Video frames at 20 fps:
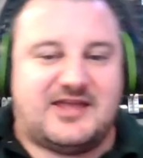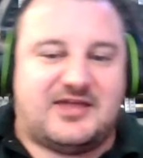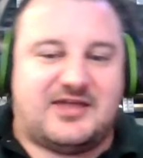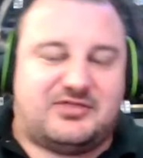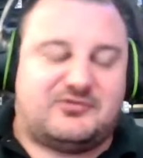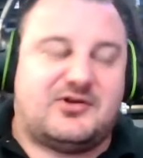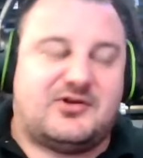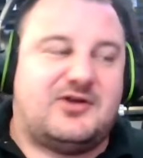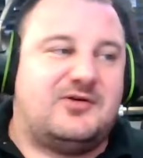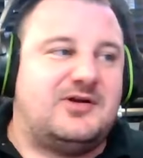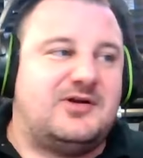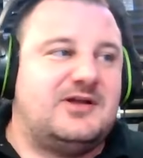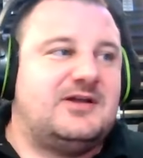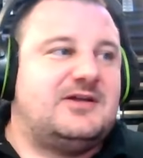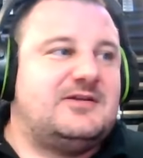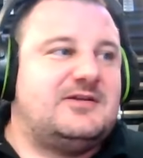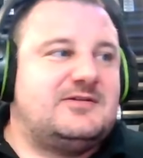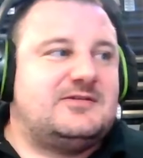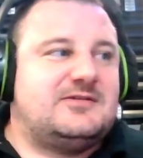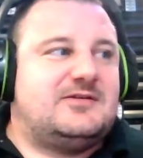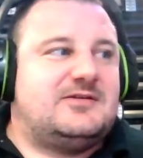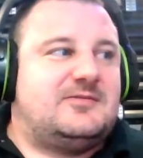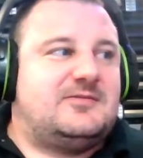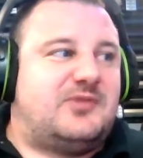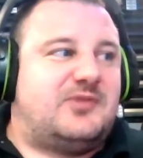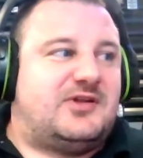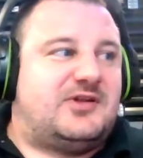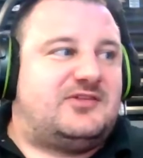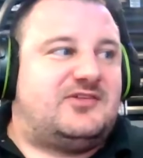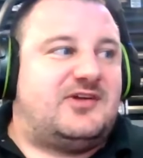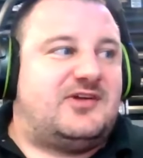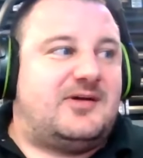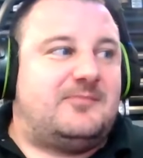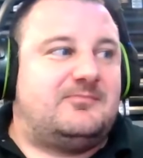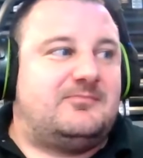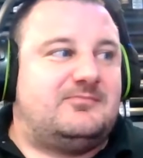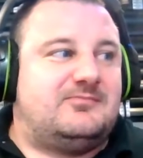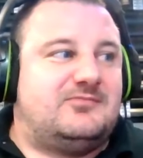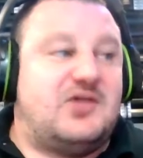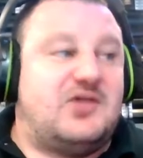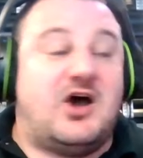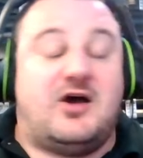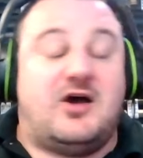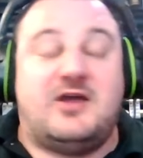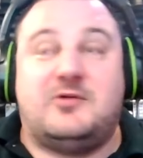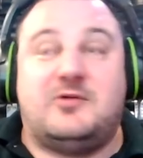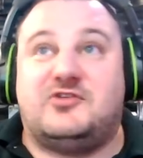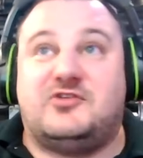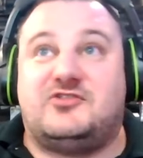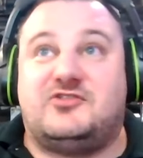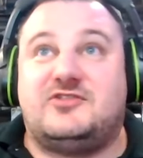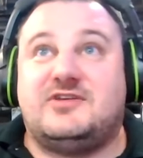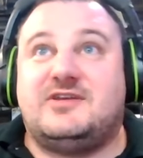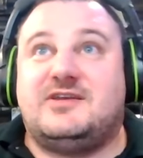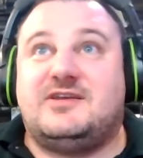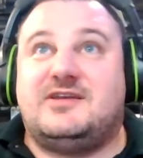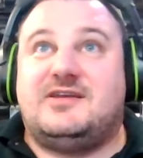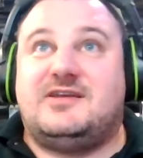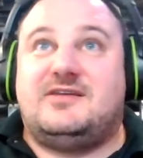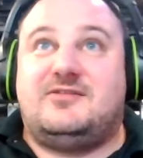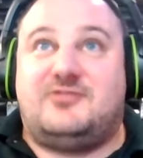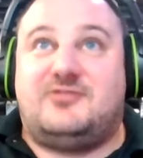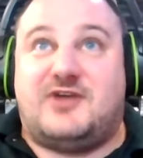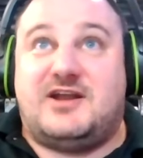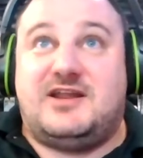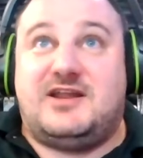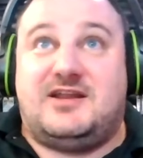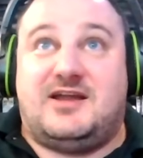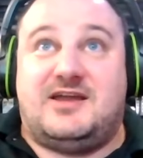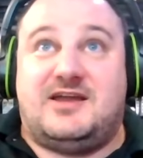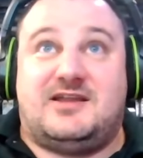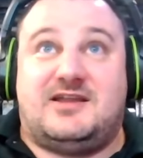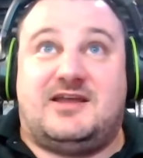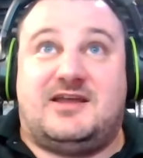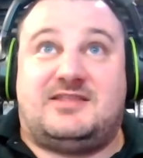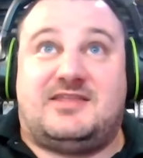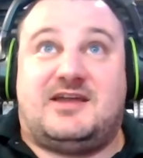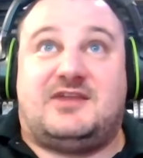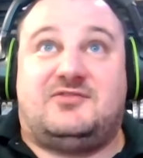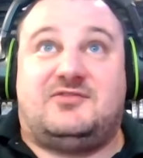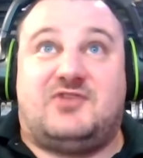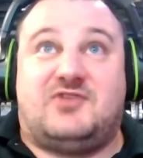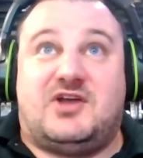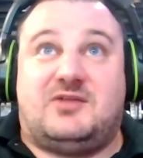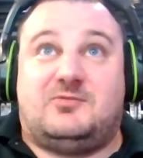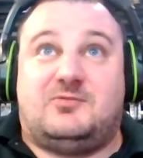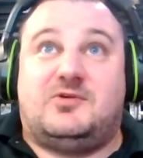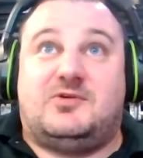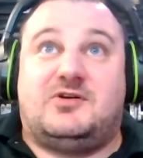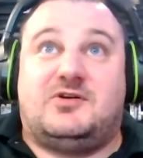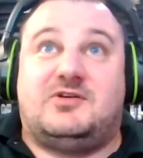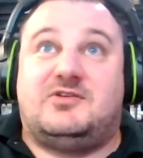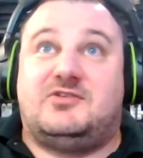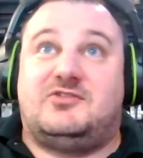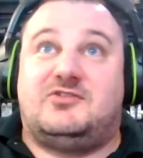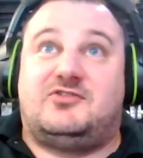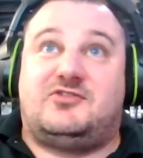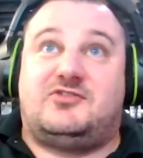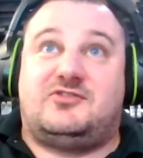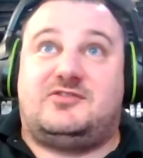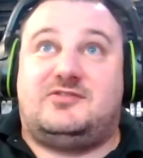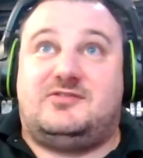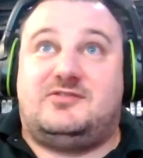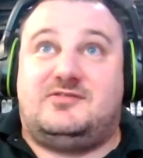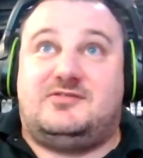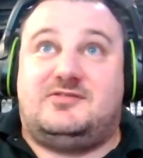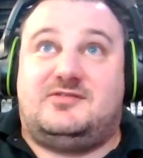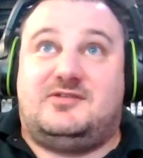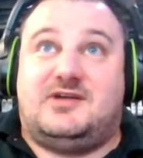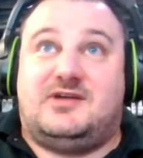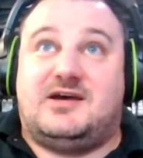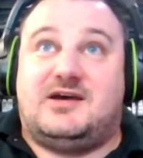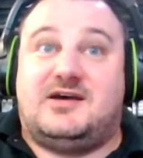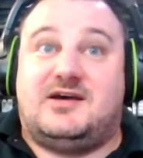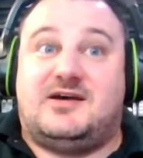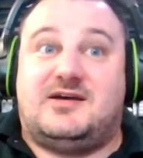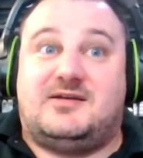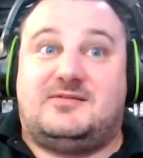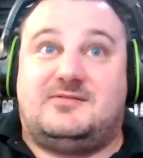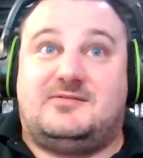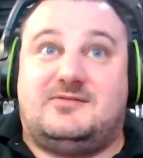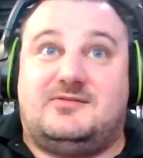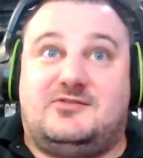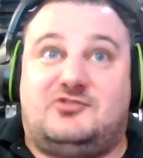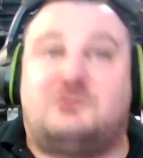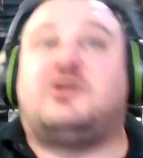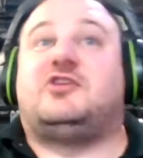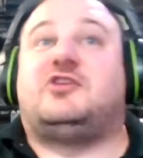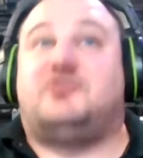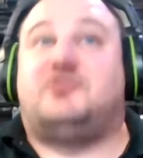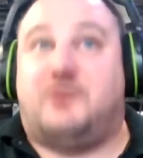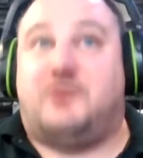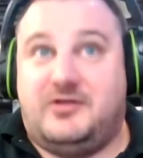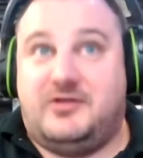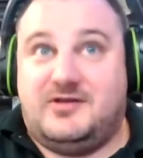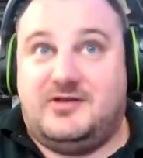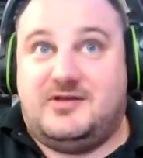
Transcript: that throw but um, no, it was Friday night at that event was uh, stressful.